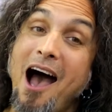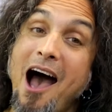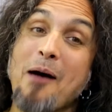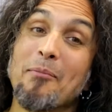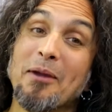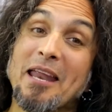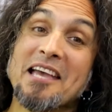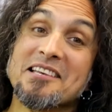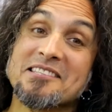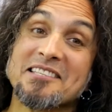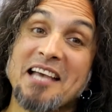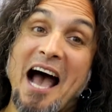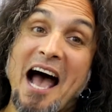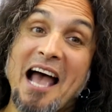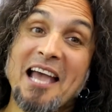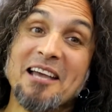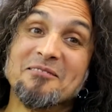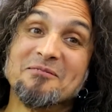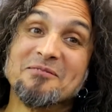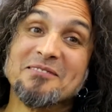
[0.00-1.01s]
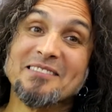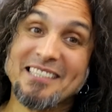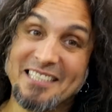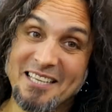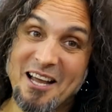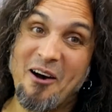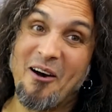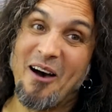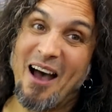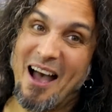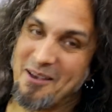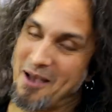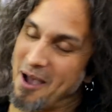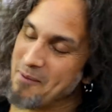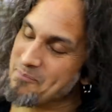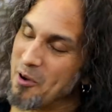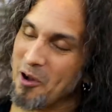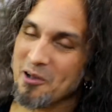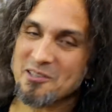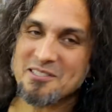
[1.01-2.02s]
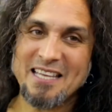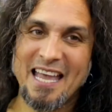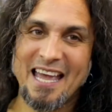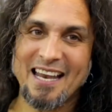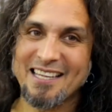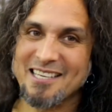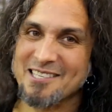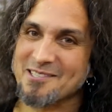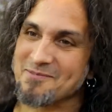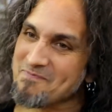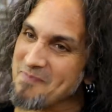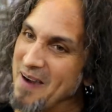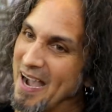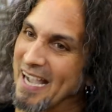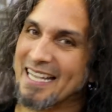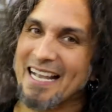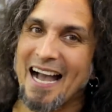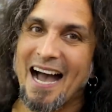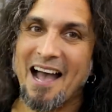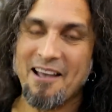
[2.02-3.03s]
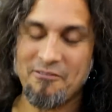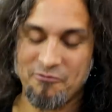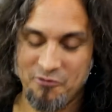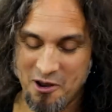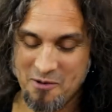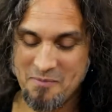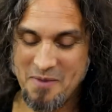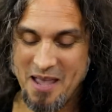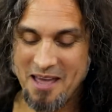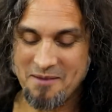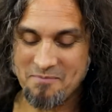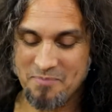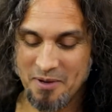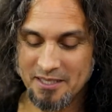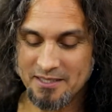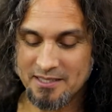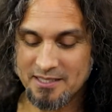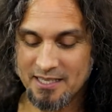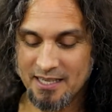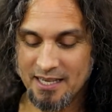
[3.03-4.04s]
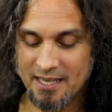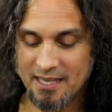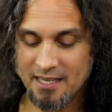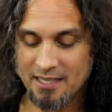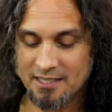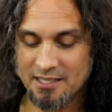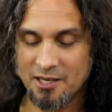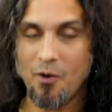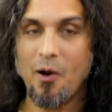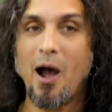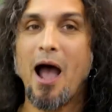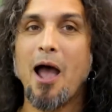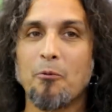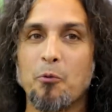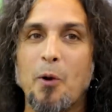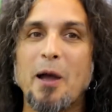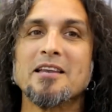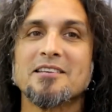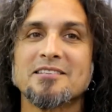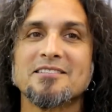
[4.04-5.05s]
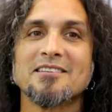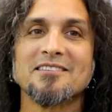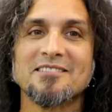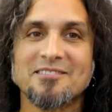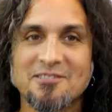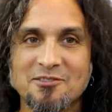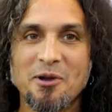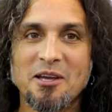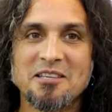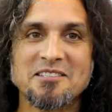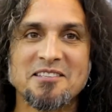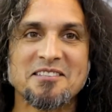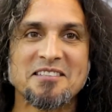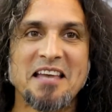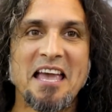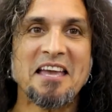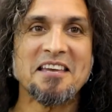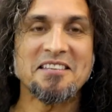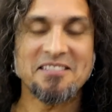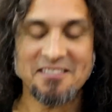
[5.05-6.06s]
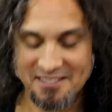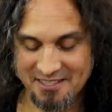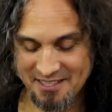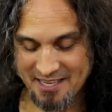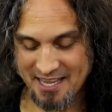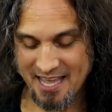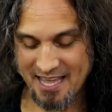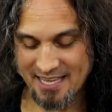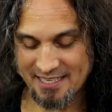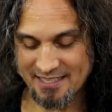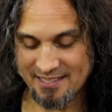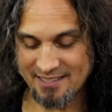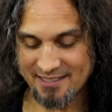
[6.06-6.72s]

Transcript: I'm an Ace guy. You know, I, I, Paul Stanley's my guy, frontman, but, uh, you know, I went dressed as Ace. And